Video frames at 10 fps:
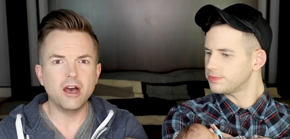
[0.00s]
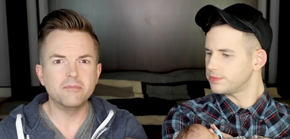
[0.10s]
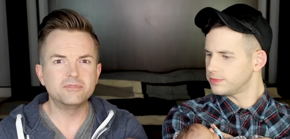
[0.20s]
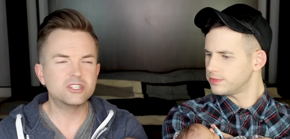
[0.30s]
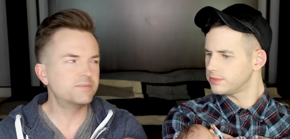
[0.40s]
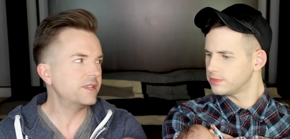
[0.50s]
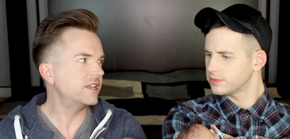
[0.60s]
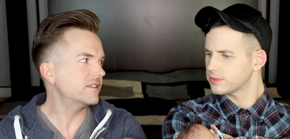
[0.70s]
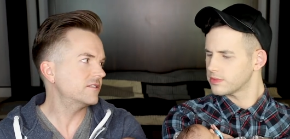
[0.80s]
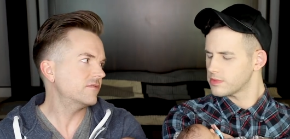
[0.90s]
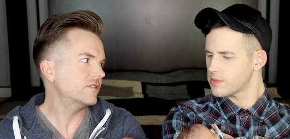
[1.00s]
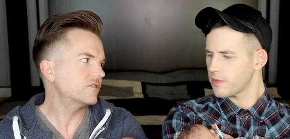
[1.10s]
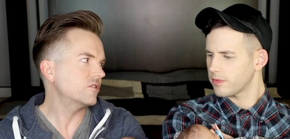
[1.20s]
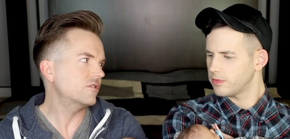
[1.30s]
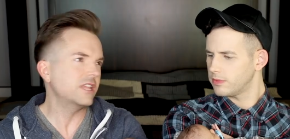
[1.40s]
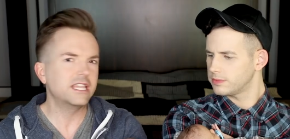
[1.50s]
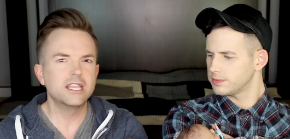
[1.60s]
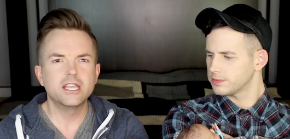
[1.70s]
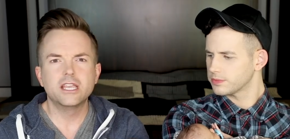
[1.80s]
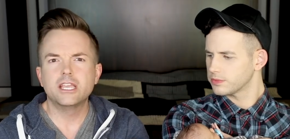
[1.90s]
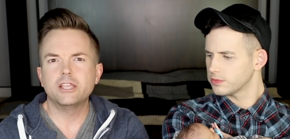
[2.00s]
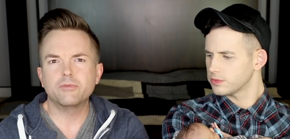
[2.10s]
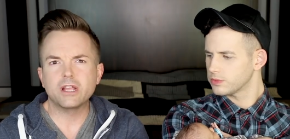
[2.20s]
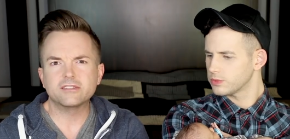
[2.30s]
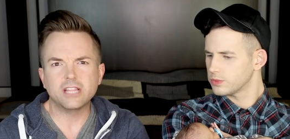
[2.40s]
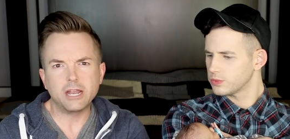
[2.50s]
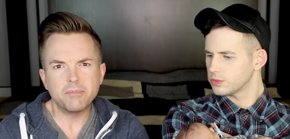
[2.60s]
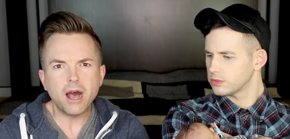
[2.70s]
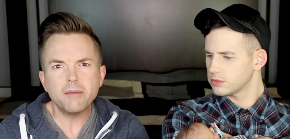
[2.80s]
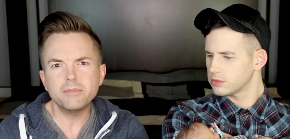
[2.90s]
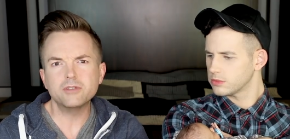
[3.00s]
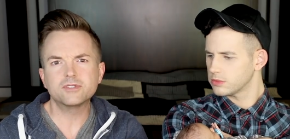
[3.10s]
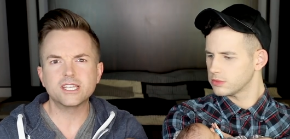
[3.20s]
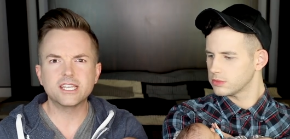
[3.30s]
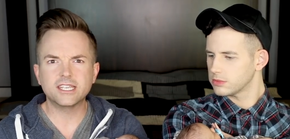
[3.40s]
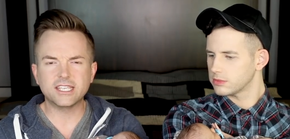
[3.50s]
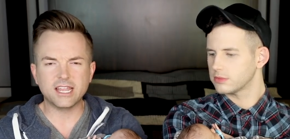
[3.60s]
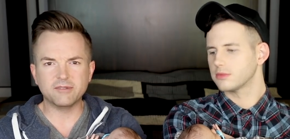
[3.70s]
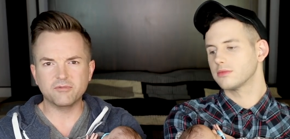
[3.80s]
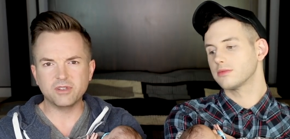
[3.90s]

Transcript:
Speaker 1: um, mm-hmm. just because of the so like he writes a lot of pop music, and